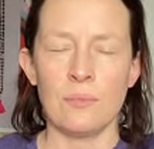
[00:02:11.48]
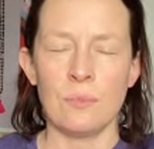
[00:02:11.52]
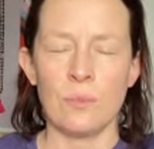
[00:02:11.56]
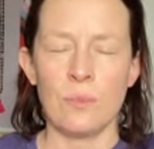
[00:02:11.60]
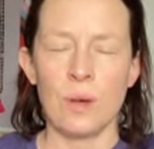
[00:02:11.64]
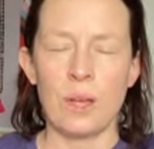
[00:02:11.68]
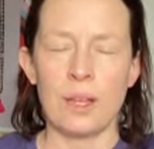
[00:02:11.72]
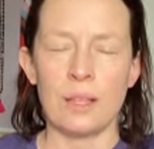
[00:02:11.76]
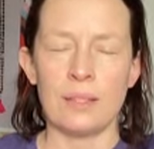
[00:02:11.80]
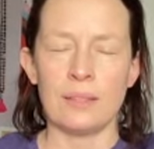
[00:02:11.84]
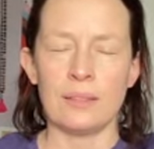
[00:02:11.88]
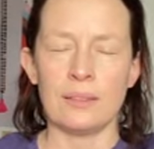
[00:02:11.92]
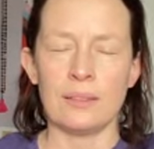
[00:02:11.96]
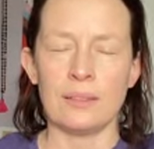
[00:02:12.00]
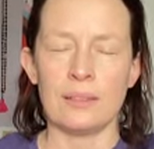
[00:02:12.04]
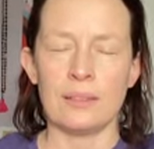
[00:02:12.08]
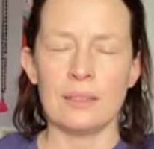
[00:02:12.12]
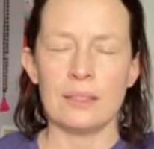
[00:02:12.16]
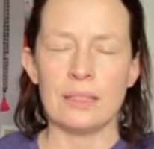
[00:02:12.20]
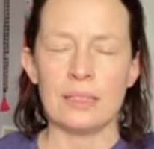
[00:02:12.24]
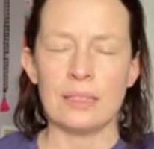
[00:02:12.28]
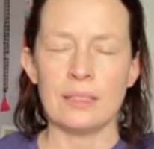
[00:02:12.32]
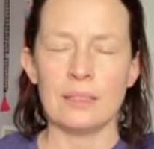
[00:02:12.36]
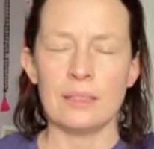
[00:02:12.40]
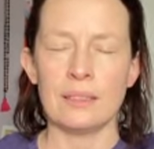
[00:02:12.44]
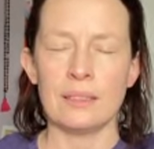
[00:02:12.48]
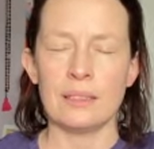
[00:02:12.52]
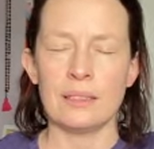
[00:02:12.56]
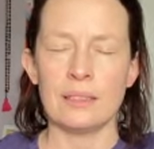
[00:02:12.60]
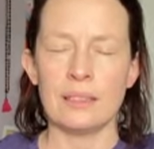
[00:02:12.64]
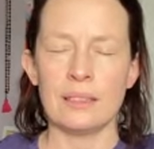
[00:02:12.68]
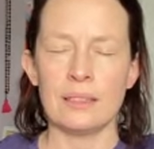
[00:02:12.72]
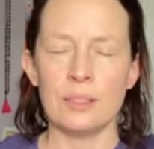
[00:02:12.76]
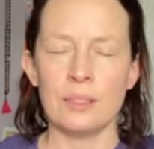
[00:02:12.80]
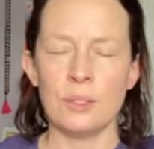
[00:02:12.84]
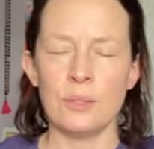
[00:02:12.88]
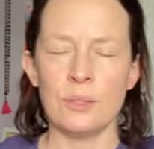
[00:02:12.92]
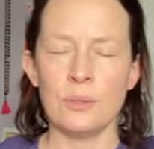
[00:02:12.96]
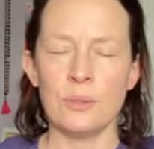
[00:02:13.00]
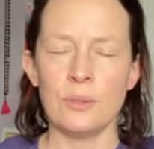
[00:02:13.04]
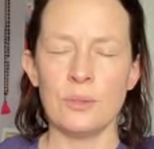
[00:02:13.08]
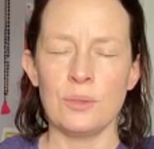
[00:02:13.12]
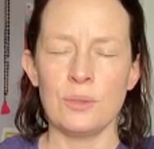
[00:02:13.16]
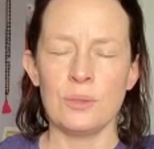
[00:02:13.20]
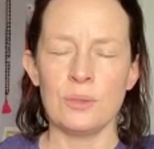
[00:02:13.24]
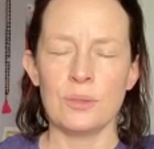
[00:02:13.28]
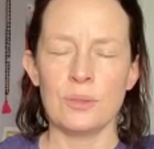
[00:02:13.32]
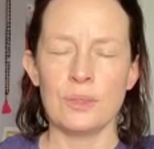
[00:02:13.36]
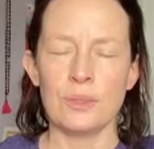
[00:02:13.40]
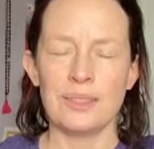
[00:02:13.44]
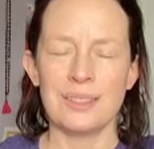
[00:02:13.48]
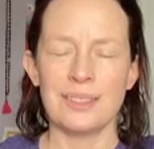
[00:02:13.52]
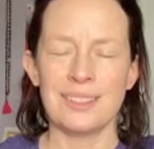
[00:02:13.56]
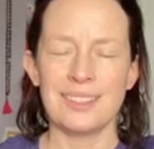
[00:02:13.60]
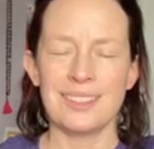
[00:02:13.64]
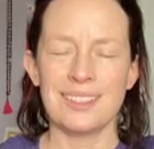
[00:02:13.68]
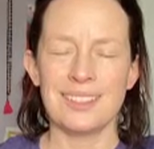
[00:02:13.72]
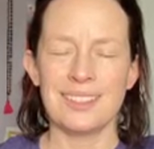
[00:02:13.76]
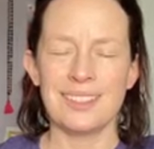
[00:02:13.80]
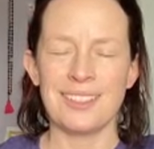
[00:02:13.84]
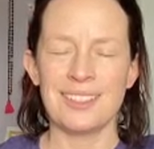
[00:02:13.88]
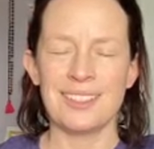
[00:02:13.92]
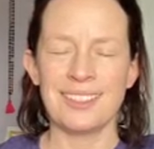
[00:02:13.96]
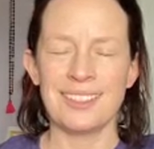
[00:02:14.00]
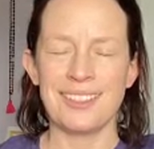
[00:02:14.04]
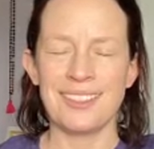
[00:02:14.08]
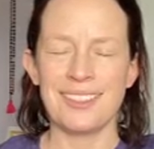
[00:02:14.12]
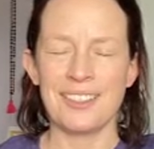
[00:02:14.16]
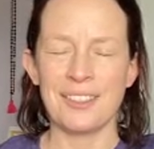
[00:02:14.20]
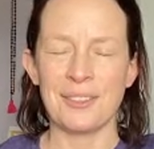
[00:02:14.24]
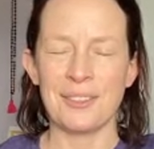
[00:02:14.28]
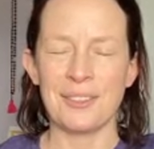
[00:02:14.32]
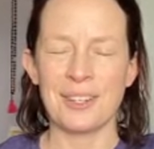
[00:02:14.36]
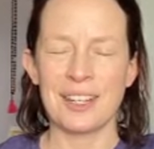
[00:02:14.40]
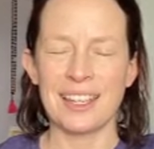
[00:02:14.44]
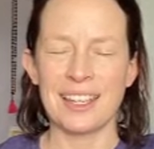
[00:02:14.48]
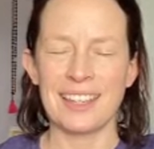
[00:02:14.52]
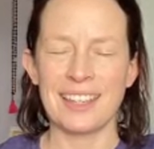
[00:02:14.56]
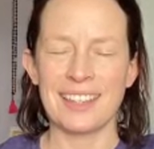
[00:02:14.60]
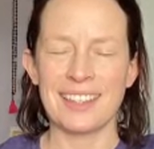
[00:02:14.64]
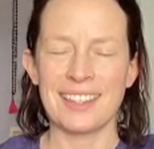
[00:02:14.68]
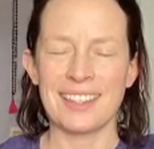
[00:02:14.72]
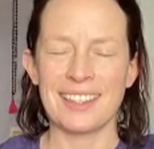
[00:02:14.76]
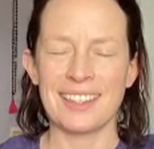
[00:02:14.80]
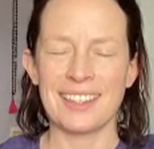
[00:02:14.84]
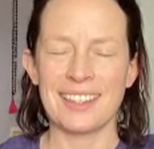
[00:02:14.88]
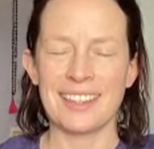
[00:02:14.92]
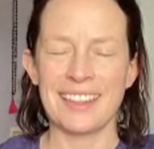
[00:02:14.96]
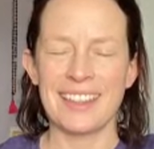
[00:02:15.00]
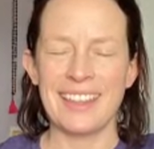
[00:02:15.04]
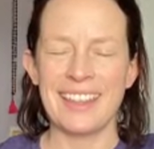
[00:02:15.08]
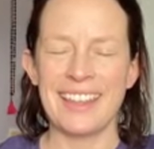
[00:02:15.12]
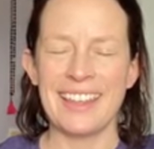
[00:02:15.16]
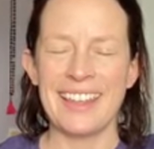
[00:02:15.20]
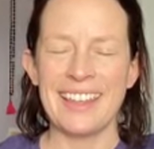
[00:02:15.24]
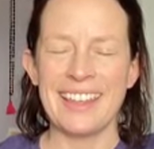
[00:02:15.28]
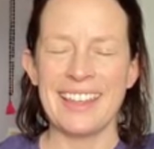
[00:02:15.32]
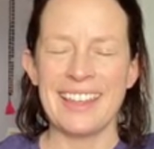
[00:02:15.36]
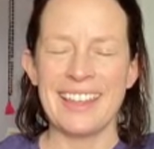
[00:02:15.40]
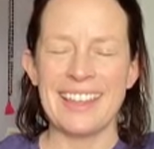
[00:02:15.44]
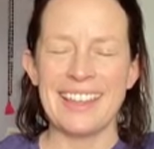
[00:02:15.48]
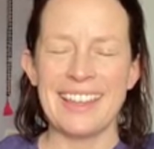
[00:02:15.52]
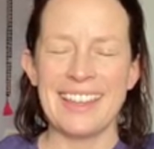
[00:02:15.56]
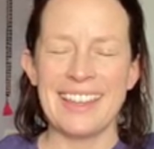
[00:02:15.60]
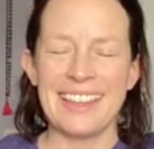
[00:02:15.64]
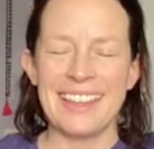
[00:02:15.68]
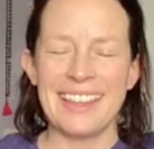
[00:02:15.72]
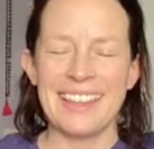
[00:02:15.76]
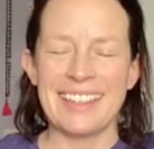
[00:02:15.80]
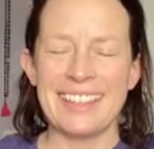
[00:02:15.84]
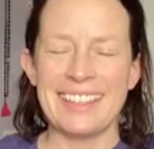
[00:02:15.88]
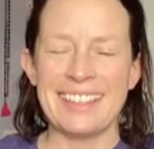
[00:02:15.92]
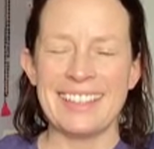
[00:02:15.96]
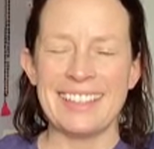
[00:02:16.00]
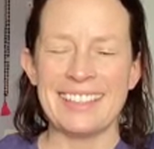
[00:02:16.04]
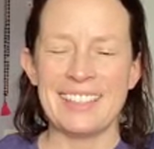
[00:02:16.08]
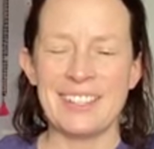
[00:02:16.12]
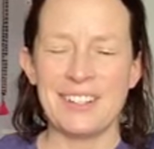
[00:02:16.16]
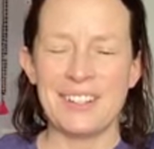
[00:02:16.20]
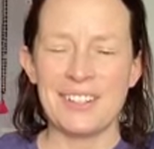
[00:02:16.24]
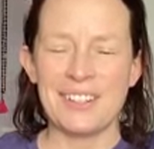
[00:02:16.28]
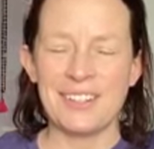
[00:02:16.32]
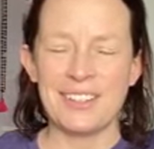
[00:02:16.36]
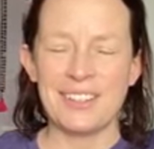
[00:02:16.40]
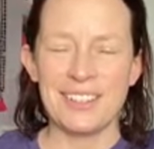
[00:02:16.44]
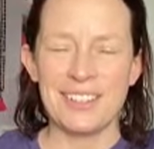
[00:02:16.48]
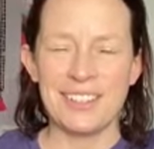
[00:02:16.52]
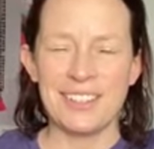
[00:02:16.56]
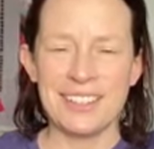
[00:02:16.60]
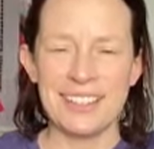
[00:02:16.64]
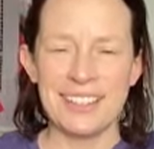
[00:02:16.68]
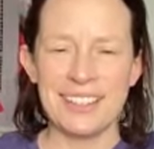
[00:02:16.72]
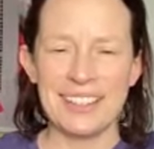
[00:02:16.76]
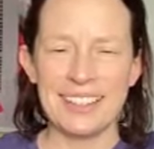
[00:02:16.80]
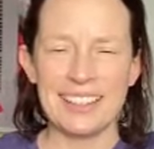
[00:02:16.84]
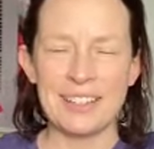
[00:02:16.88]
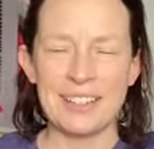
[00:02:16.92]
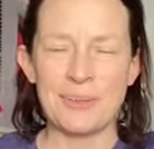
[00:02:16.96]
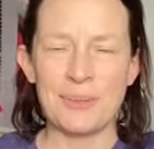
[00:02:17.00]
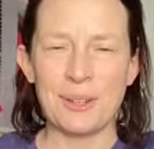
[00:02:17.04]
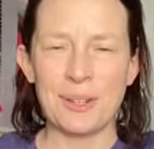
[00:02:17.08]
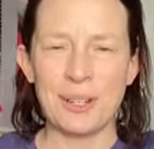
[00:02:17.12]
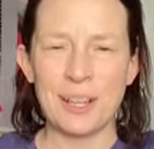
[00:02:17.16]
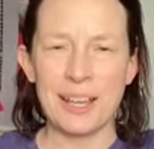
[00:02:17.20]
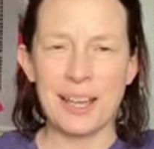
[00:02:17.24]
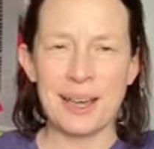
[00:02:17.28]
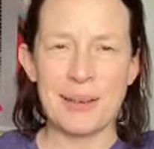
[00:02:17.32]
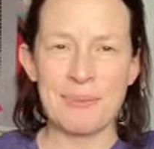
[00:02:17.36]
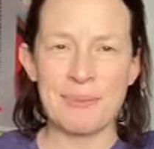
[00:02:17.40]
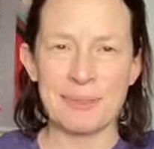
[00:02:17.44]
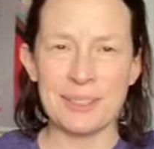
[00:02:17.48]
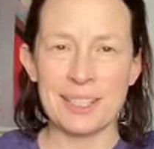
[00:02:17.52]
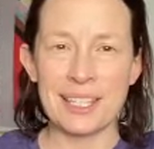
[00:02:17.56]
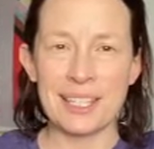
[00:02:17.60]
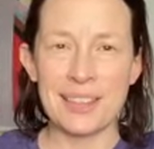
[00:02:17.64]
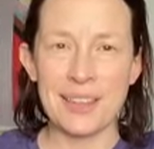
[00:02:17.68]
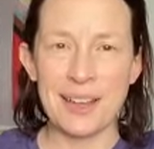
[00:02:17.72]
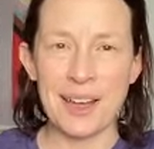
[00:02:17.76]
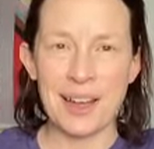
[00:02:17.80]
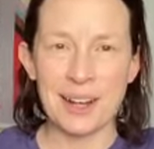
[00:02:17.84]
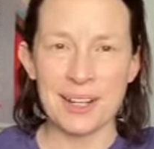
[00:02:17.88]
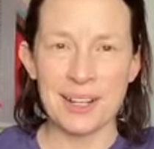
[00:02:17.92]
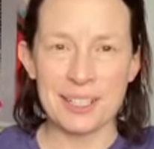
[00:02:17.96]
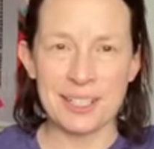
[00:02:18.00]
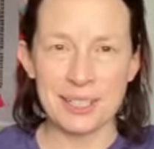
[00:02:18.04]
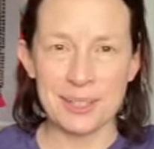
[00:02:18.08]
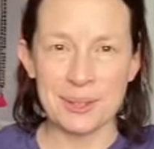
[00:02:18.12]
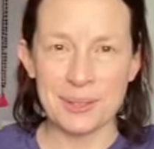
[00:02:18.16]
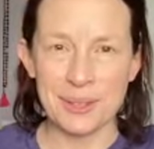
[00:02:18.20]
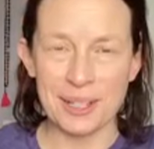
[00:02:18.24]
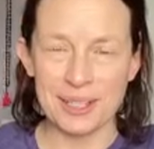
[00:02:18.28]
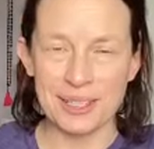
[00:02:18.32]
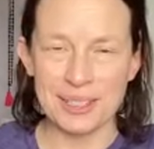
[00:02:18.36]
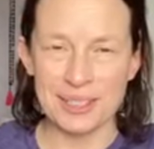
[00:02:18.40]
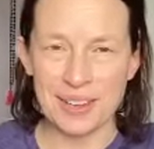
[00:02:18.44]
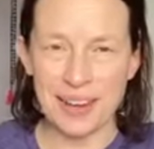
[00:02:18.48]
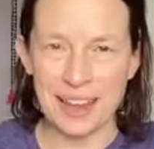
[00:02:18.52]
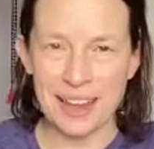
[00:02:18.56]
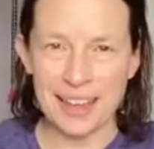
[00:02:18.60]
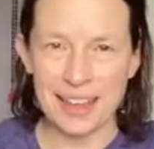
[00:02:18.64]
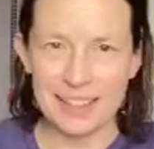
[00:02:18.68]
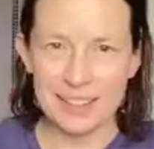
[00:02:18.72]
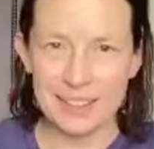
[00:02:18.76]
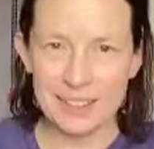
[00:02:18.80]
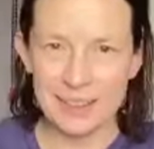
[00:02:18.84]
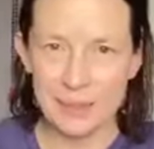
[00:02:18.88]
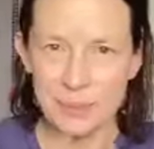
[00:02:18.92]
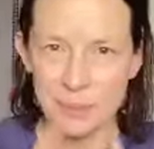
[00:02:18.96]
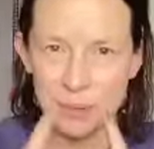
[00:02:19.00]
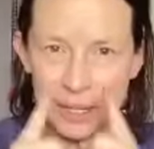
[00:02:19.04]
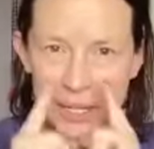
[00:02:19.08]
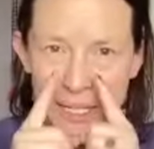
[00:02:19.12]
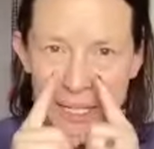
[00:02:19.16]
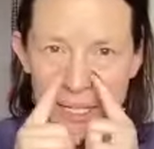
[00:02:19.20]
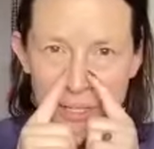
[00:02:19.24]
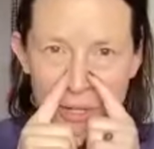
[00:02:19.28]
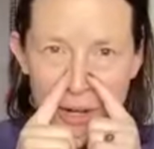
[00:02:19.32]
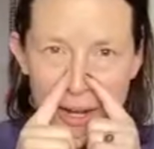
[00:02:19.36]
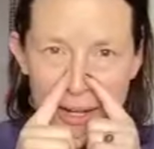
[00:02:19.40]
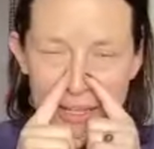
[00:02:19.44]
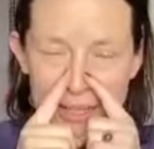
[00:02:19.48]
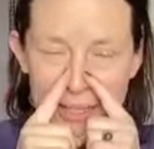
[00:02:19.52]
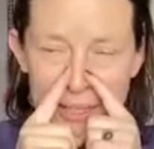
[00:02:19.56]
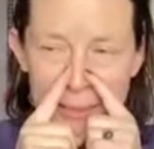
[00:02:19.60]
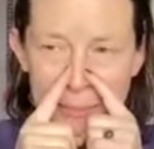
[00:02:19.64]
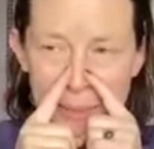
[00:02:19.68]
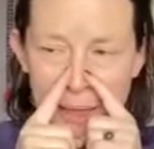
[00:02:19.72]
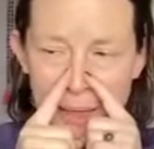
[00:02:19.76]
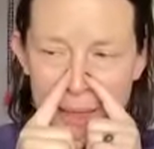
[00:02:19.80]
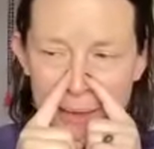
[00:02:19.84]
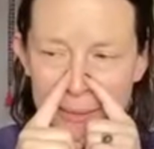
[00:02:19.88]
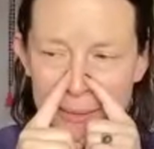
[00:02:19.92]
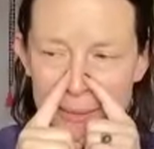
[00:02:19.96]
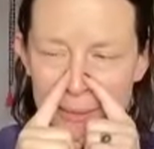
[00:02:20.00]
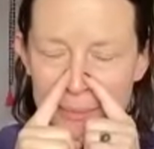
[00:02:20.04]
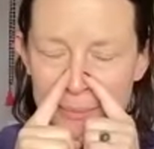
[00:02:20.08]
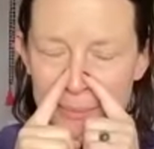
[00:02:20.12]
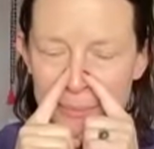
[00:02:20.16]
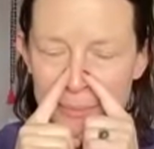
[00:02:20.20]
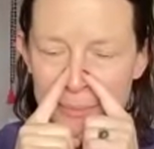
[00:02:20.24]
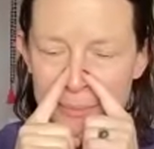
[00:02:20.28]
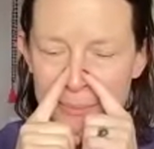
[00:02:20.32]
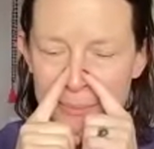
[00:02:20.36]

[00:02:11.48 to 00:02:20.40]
One, 2, 3. So then we'll come to the hardest ones, right? We're going to try to smell.